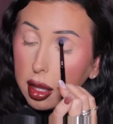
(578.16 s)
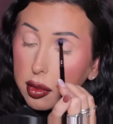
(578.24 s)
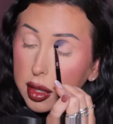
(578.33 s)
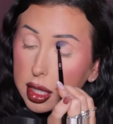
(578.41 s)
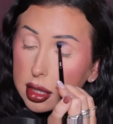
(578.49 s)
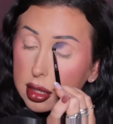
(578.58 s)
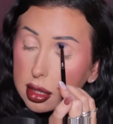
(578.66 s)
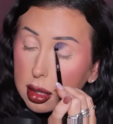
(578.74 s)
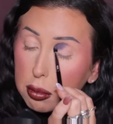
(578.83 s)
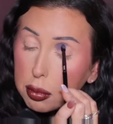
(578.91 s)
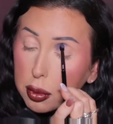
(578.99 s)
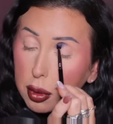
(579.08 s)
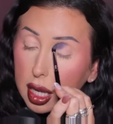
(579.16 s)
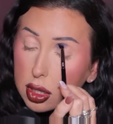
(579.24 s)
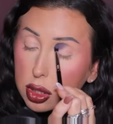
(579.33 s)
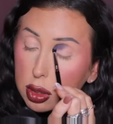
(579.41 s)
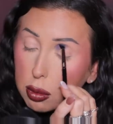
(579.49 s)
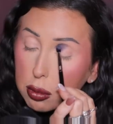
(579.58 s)
This
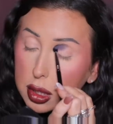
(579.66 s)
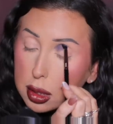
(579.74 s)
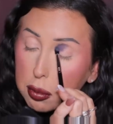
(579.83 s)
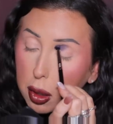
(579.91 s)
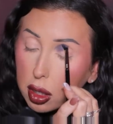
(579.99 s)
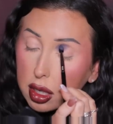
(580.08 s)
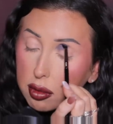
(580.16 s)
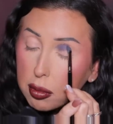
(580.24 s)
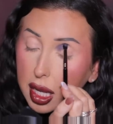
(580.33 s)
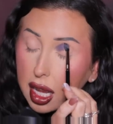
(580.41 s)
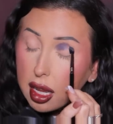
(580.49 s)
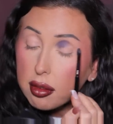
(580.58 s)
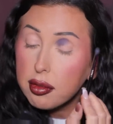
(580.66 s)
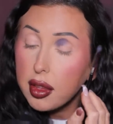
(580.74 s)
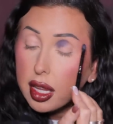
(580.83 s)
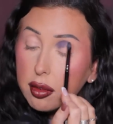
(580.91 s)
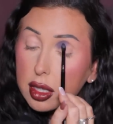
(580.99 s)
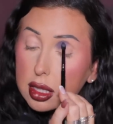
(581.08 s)
brush was part of my
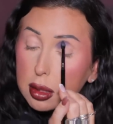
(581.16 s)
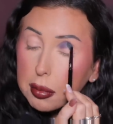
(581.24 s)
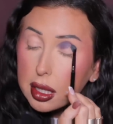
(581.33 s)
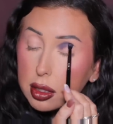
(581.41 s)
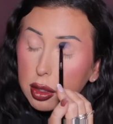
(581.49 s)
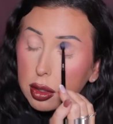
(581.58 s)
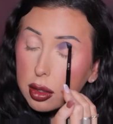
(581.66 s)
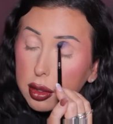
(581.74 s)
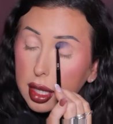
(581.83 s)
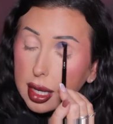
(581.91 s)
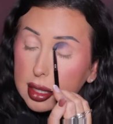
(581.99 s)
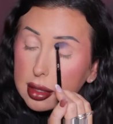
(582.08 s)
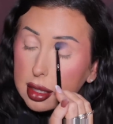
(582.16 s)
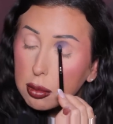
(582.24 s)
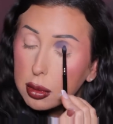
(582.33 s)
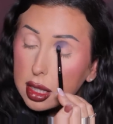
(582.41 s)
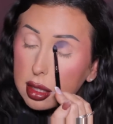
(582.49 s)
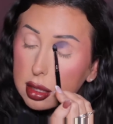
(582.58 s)
favorites bundle that I did
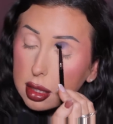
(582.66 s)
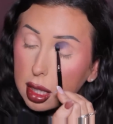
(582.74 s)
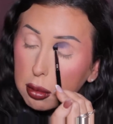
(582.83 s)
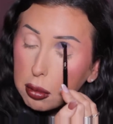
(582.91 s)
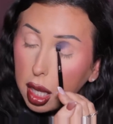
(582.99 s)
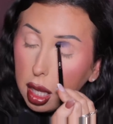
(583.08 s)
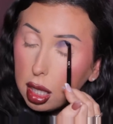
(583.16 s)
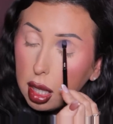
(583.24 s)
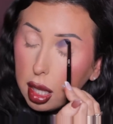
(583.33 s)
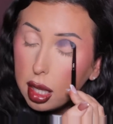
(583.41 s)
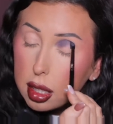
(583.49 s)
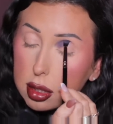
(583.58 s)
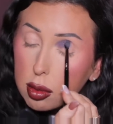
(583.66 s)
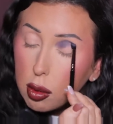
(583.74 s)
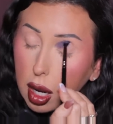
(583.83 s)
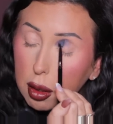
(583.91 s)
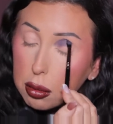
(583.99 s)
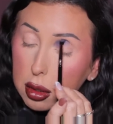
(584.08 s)
with Sigma, so
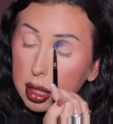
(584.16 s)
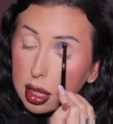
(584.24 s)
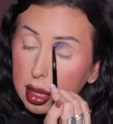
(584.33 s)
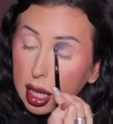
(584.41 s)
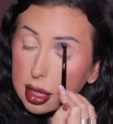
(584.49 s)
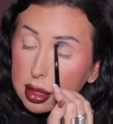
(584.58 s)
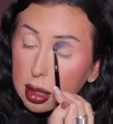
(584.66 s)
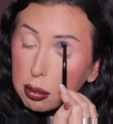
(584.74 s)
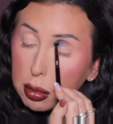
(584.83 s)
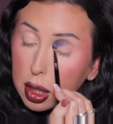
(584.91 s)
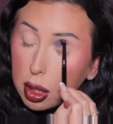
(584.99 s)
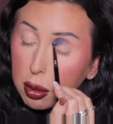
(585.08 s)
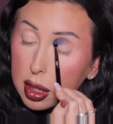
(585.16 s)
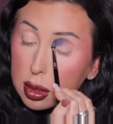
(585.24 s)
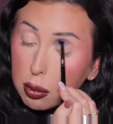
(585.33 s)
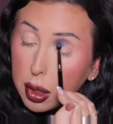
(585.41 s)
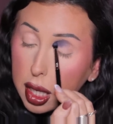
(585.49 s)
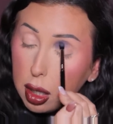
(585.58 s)
I will link that down below
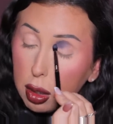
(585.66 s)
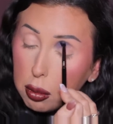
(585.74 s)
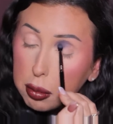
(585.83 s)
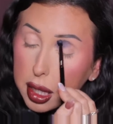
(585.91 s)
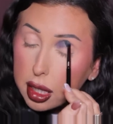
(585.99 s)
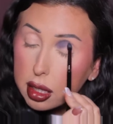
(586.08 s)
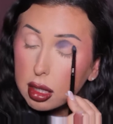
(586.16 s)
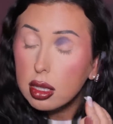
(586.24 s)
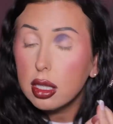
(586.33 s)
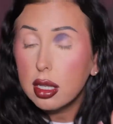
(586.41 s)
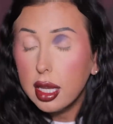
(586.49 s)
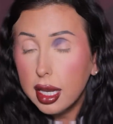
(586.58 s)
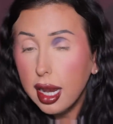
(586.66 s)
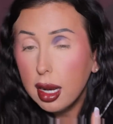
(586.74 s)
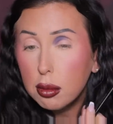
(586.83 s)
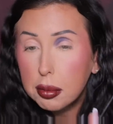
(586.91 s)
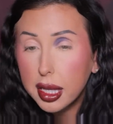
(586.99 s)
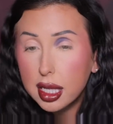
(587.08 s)
as well. But look at
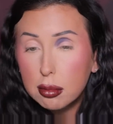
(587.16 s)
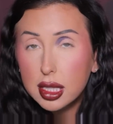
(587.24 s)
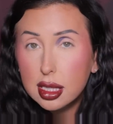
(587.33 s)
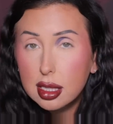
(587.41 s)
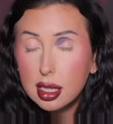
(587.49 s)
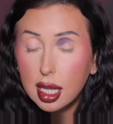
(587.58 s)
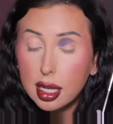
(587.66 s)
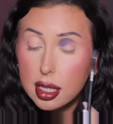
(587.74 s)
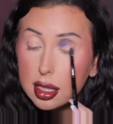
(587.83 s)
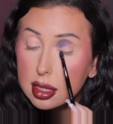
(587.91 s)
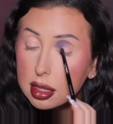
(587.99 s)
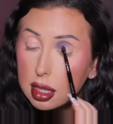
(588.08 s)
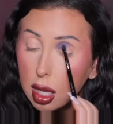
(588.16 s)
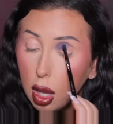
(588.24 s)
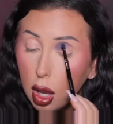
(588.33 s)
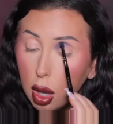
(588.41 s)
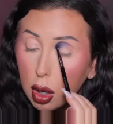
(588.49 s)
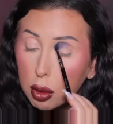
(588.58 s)
how pigmented that is
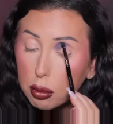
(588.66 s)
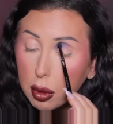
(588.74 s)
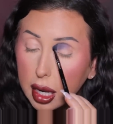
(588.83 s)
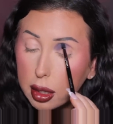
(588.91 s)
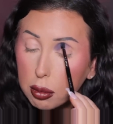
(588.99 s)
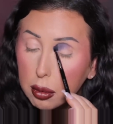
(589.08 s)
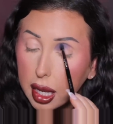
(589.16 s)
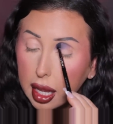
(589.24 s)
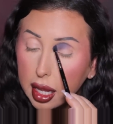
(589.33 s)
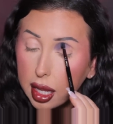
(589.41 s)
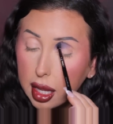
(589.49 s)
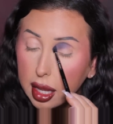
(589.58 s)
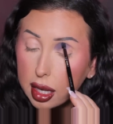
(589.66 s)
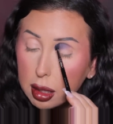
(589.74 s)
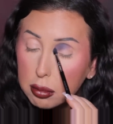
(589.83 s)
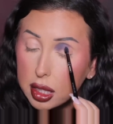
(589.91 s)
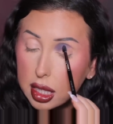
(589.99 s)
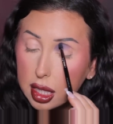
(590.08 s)
right away, and
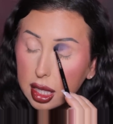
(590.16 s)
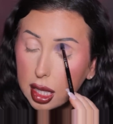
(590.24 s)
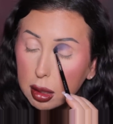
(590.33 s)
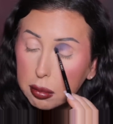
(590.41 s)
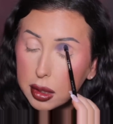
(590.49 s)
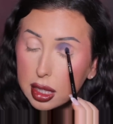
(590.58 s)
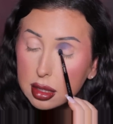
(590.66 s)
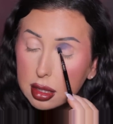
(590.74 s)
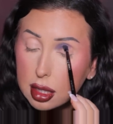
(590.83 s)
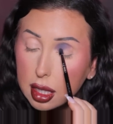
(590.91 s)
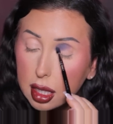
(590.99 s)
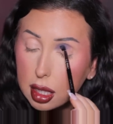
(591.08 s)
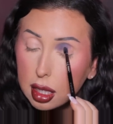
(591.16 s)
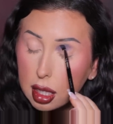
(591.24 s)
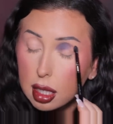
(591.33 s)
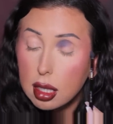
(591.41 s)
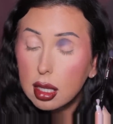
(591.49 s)
I'm gonna keep this in